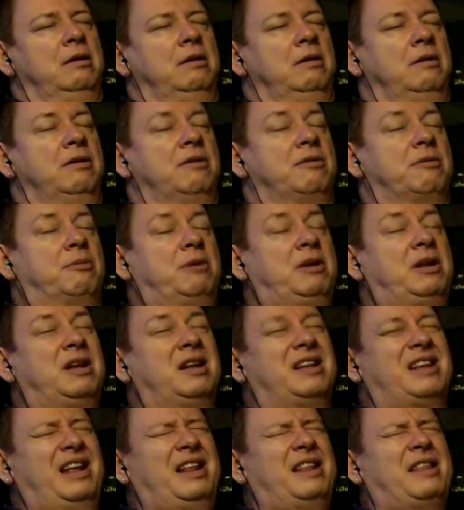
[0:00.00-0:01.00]
3 to
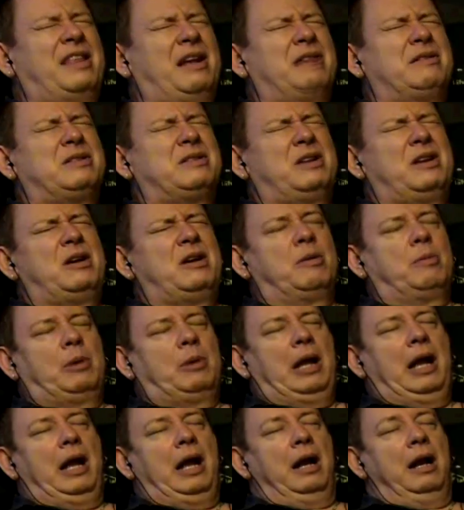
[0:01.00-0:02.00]
10,000 year
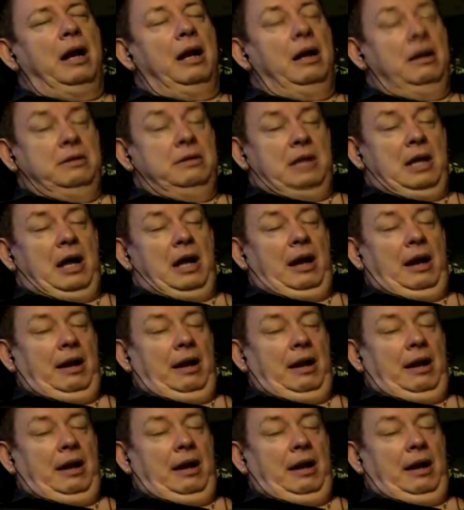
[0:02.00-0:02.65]
plan. How's that?